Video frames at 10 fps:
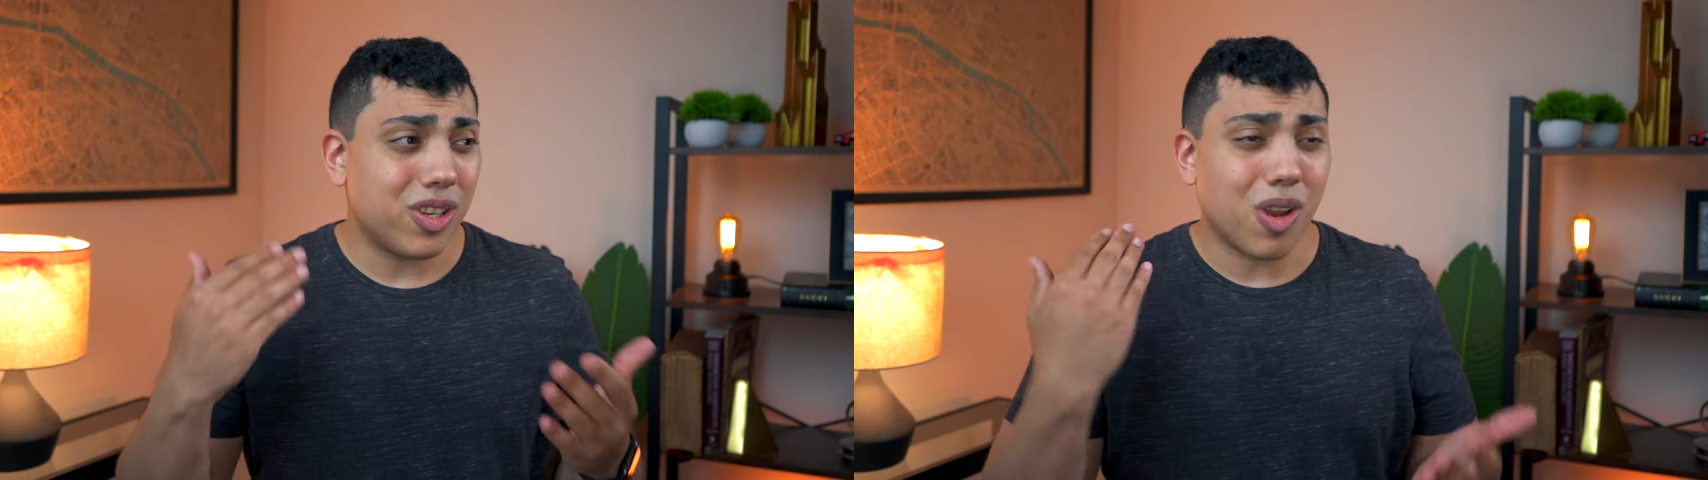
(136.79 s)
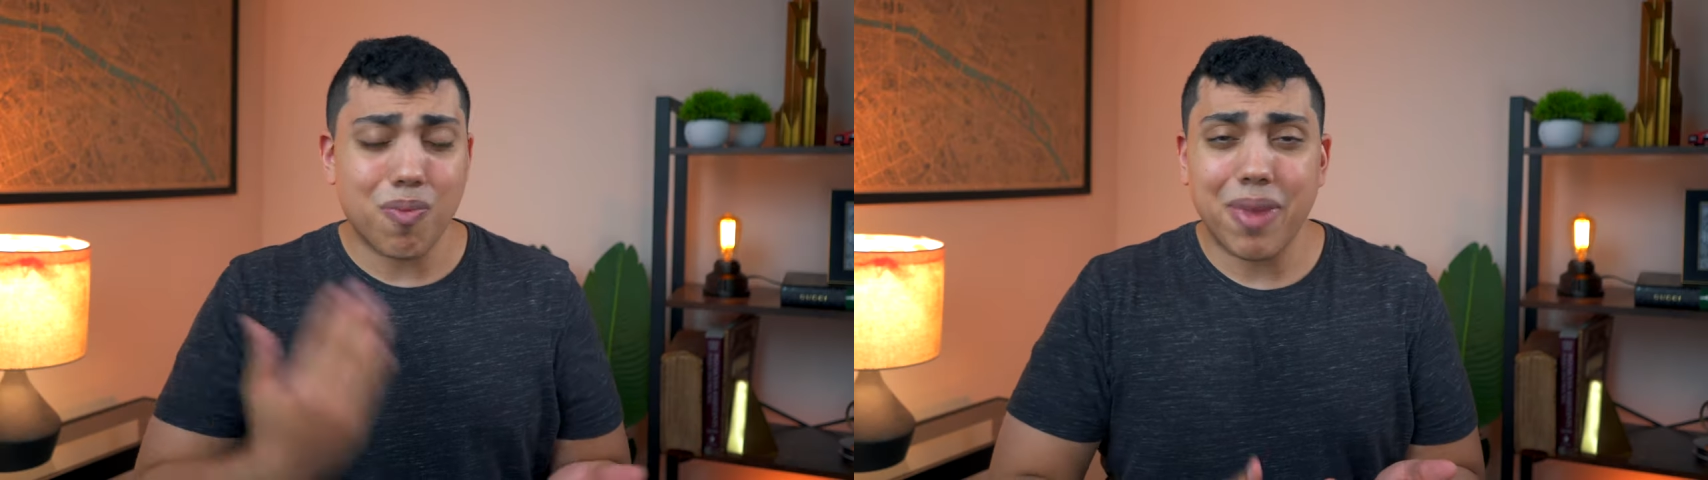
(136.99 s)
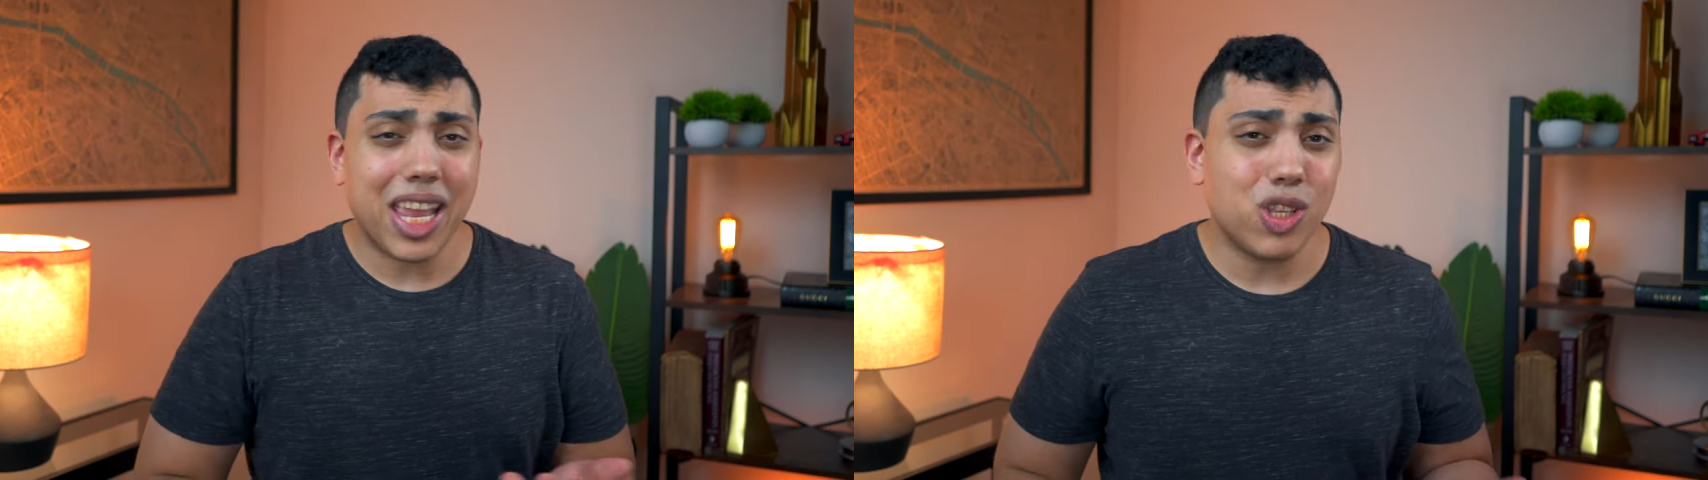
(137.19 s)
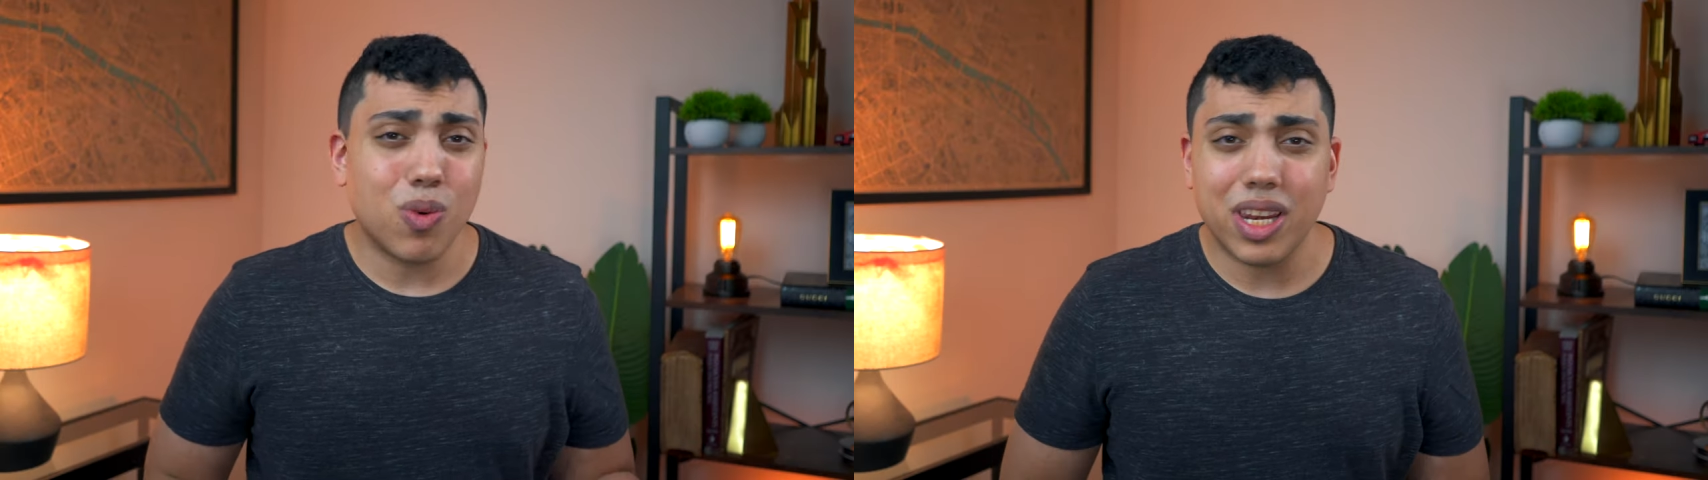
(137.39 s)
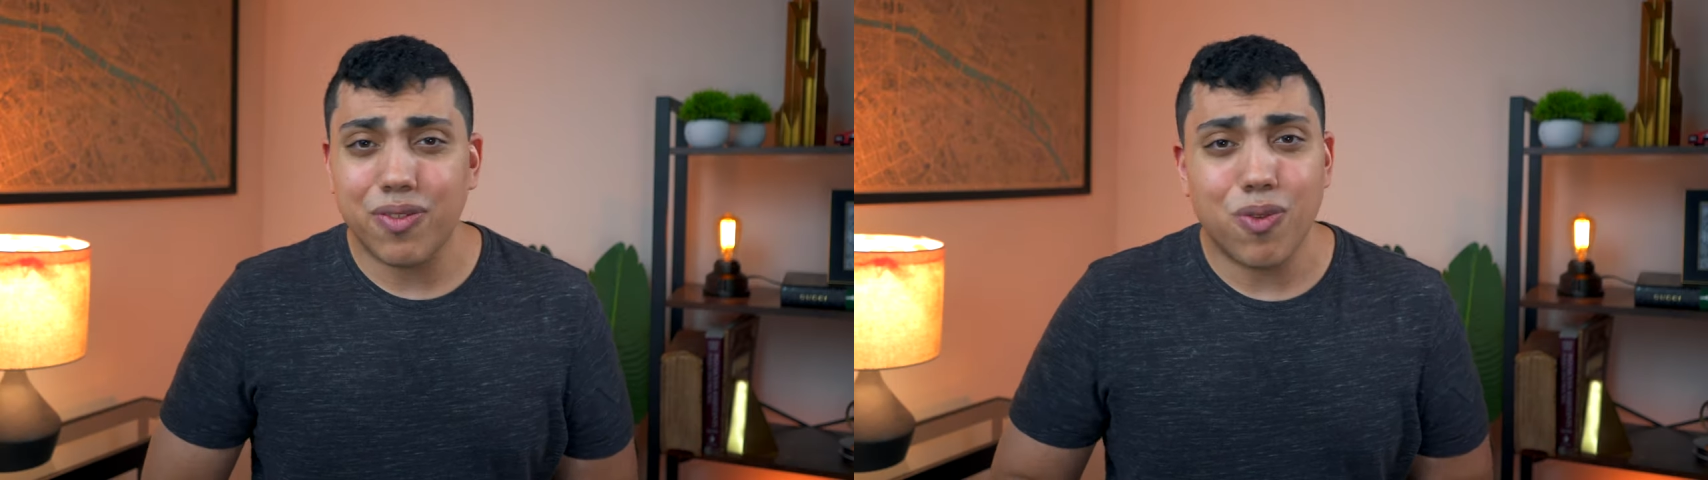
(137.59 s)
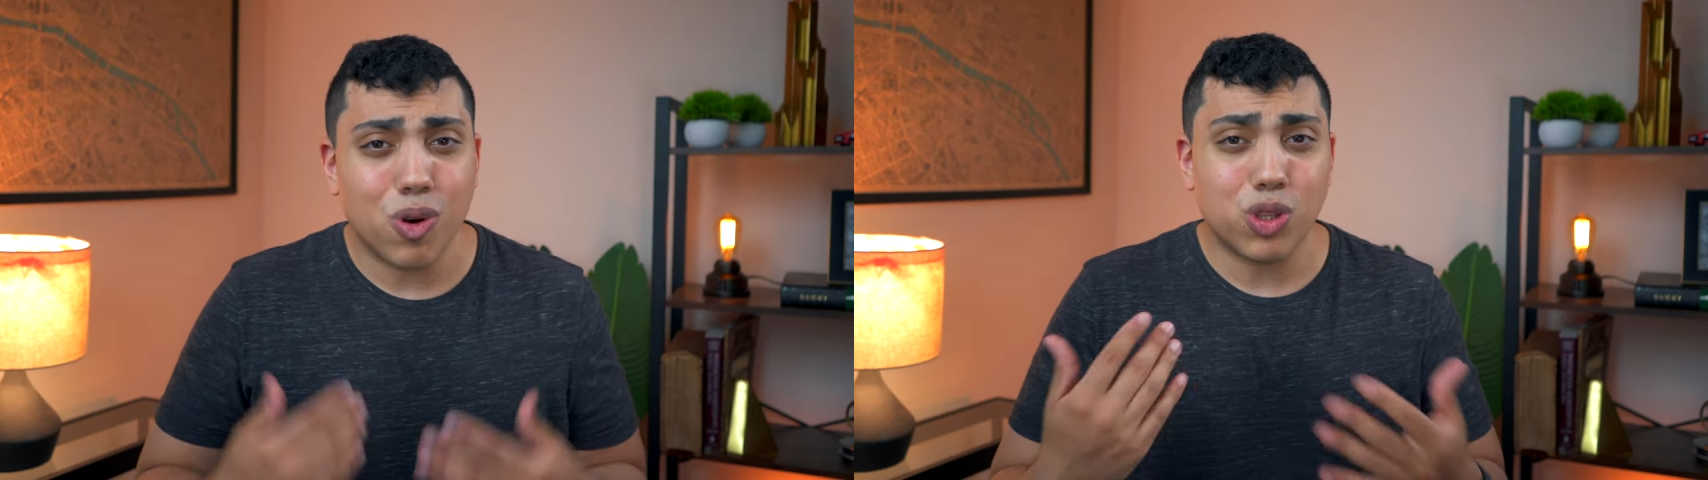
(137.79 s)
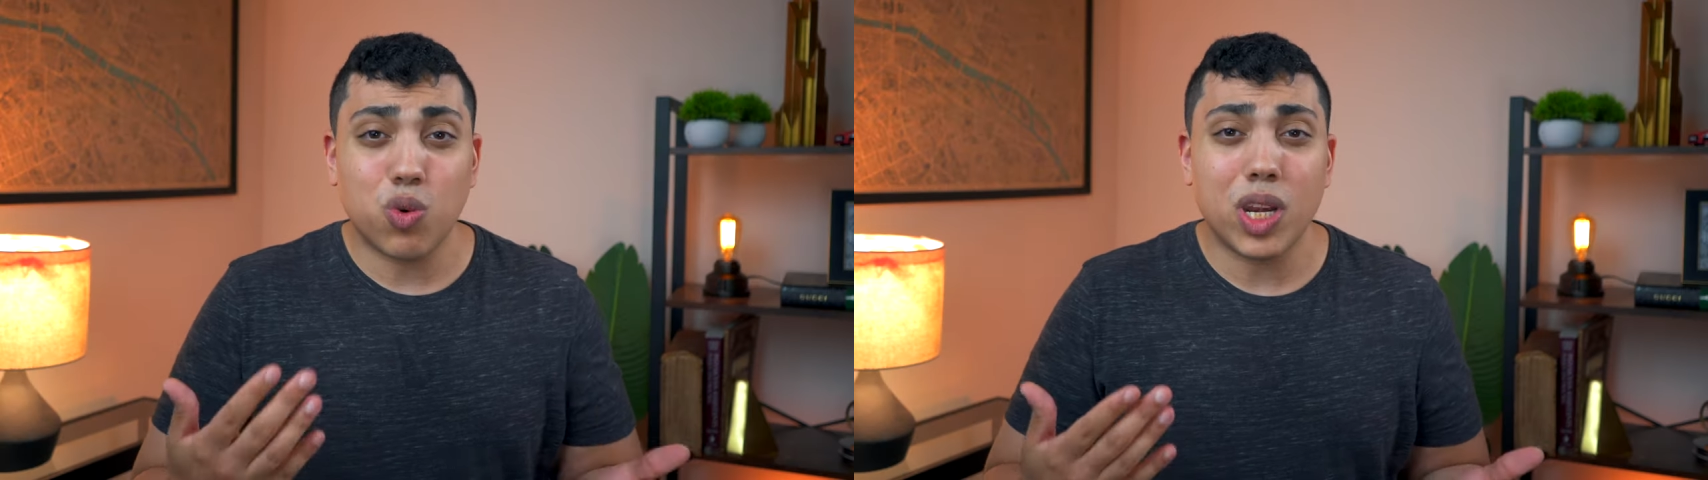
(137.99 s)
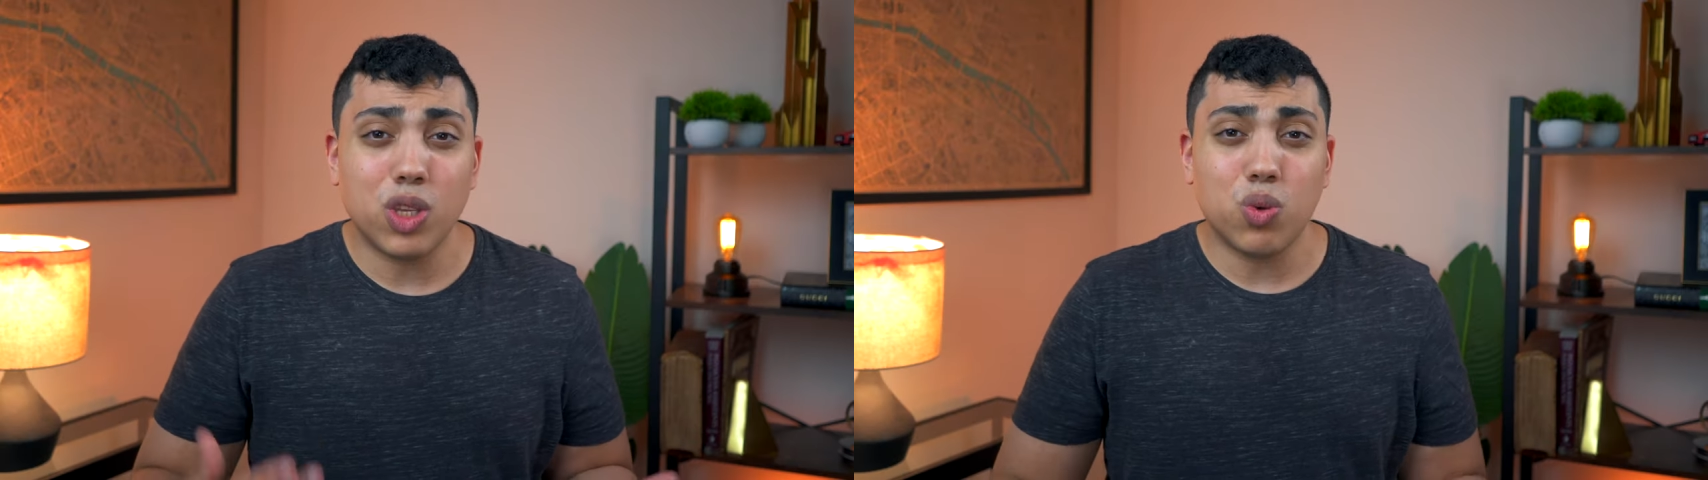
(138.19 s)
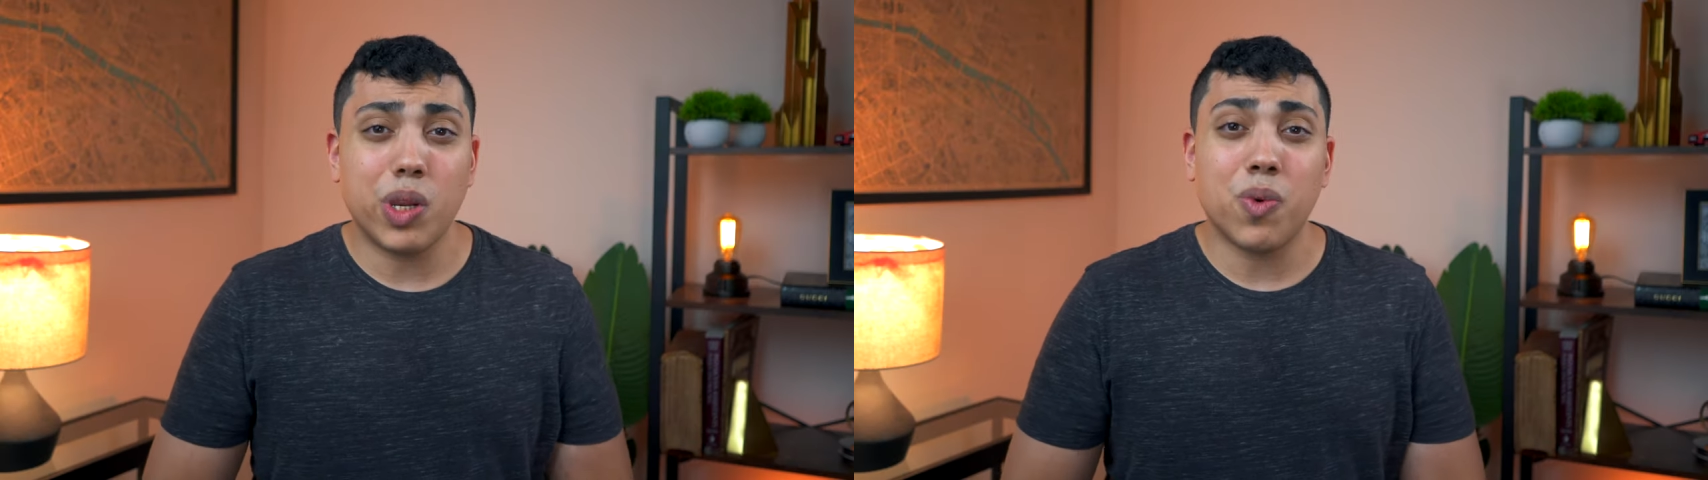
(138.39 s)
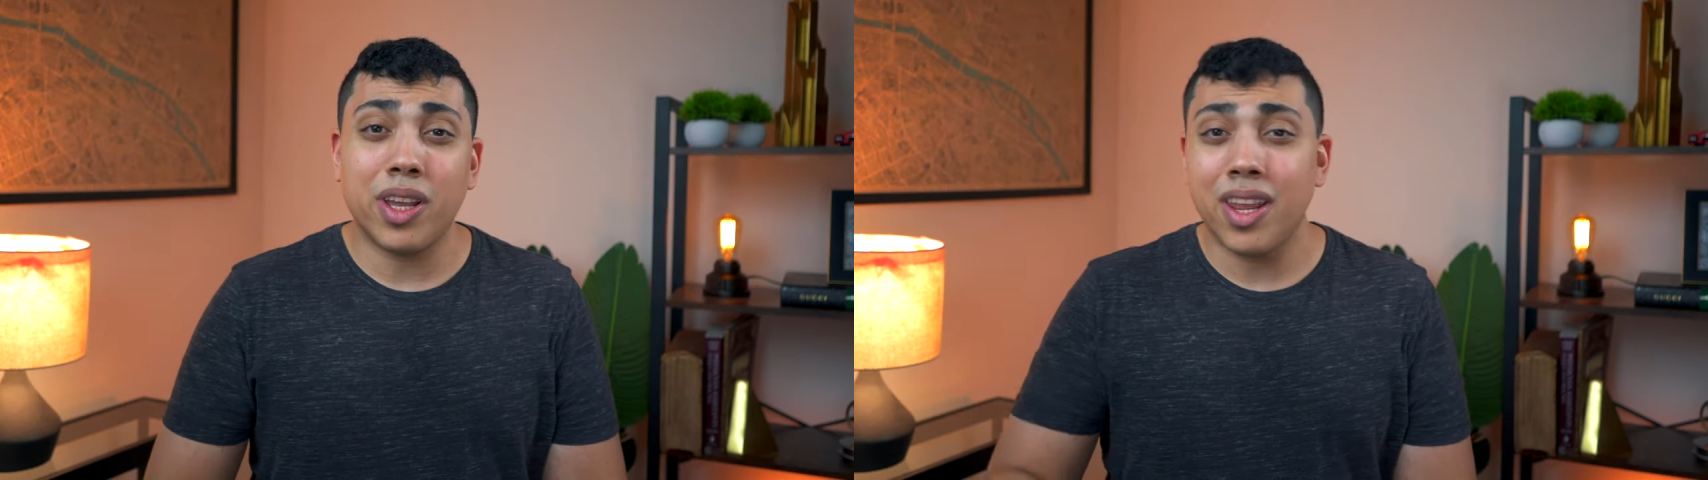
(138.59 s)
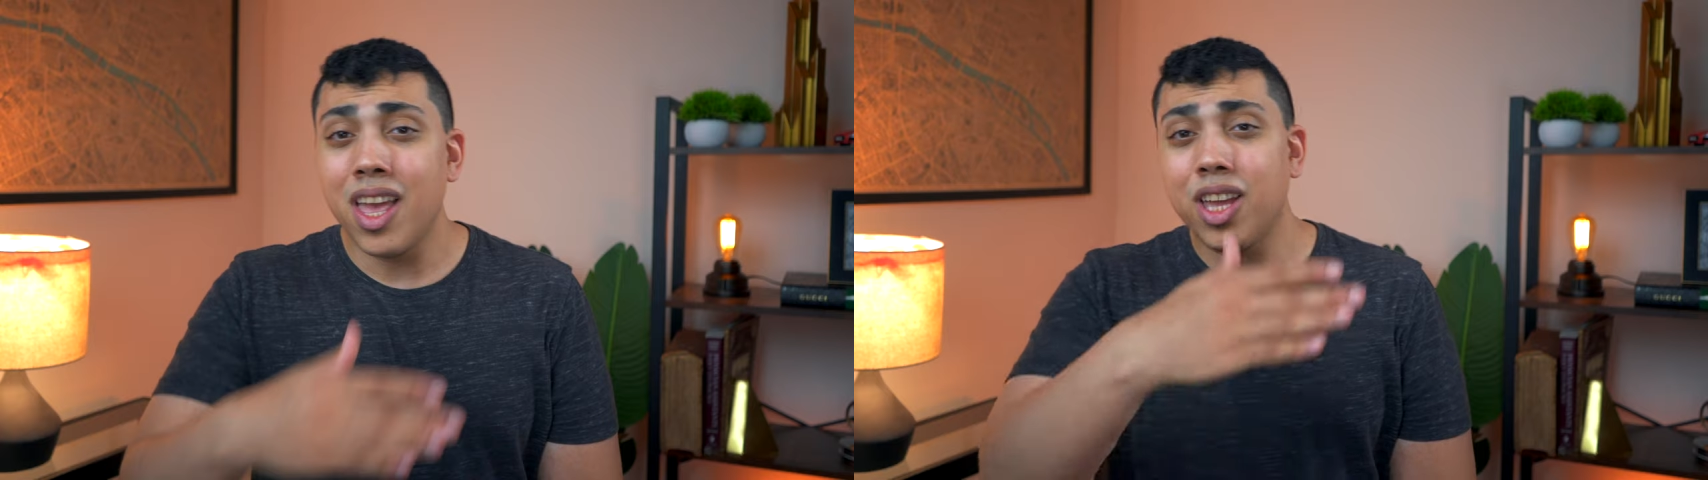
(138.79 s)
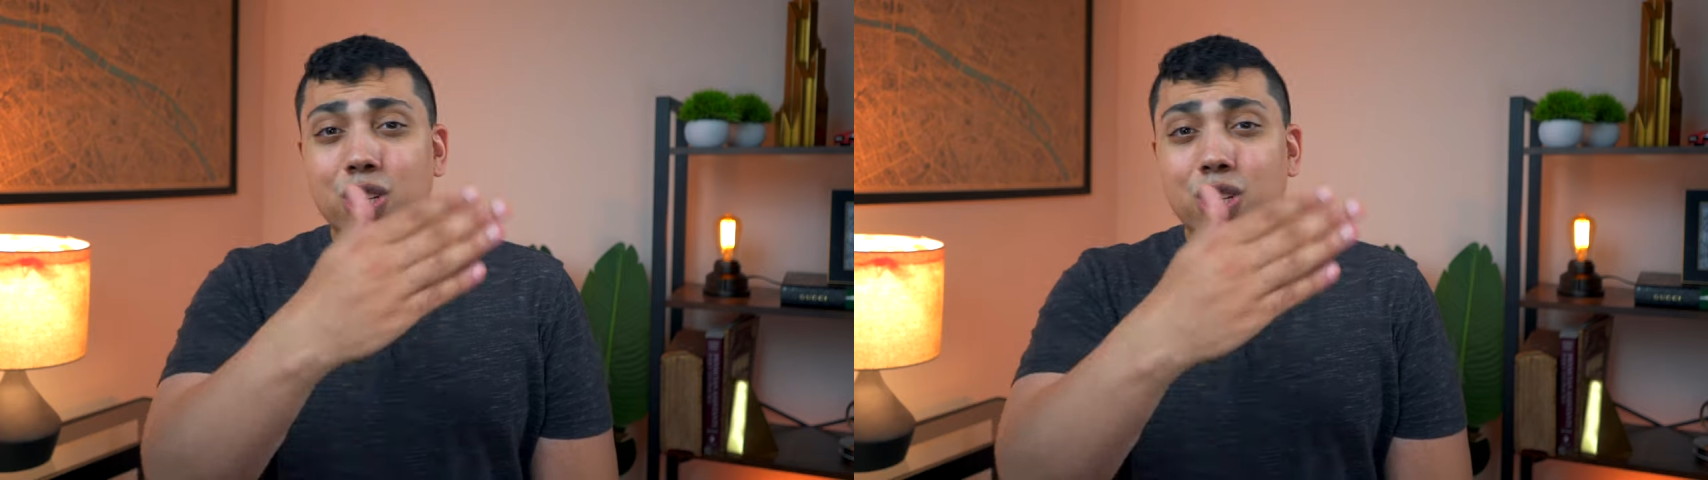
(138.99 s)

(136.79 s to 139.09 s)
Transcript: you know, May 24th, 2021,